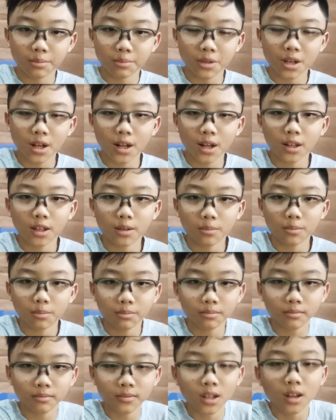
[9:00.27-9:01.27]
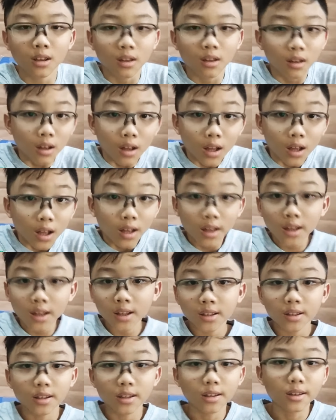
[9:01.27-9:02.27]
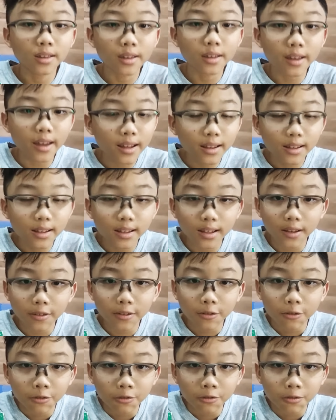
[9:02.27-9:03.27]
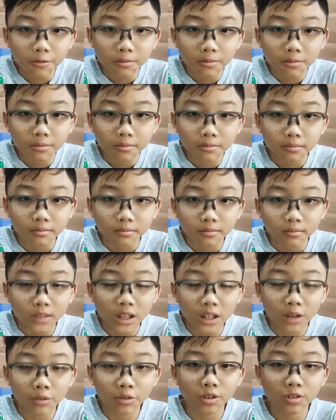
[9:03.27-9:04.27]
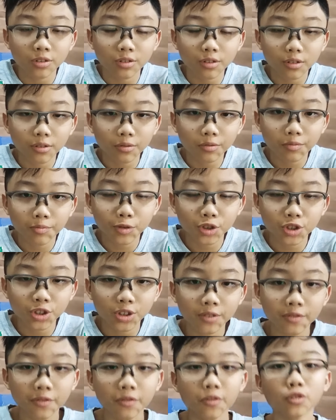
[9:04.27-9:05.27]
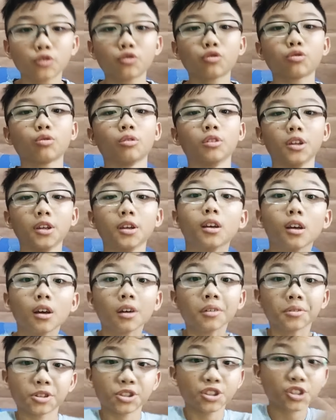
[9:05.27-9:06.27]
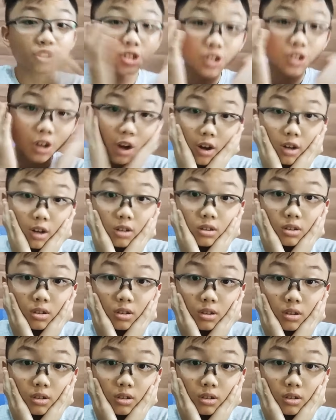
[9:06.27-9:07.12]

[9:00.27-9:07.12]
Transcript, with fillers: behind him. The native that was pushing foot trolley is shocked.